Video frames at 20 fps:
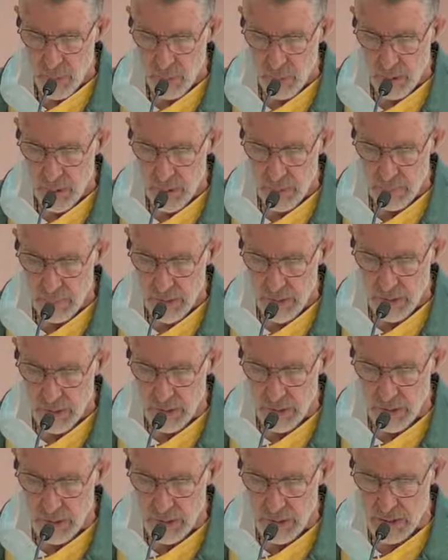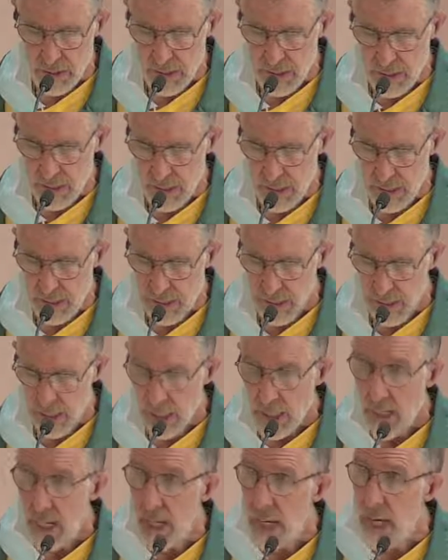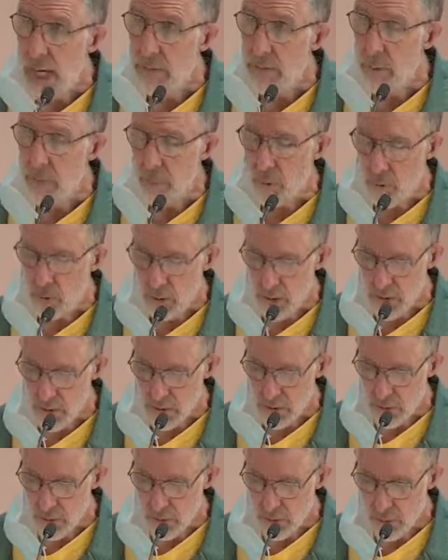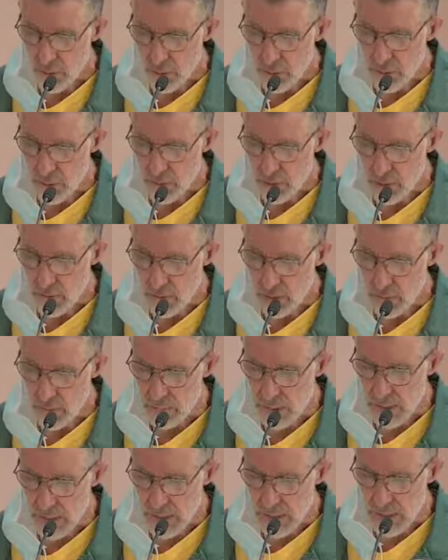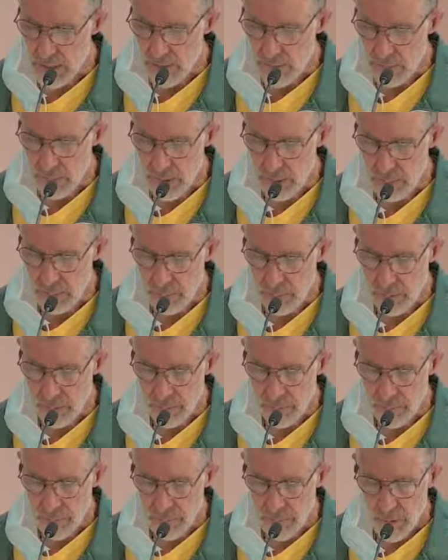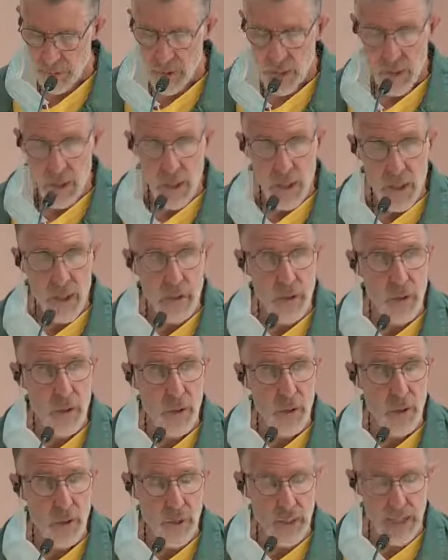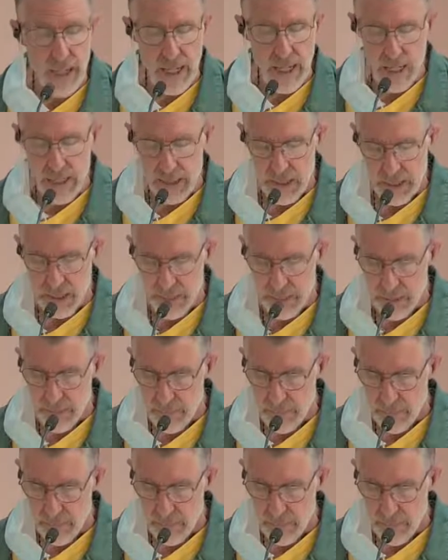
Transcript: When Moses then had reported to the Lord the response of the people, the Lord added,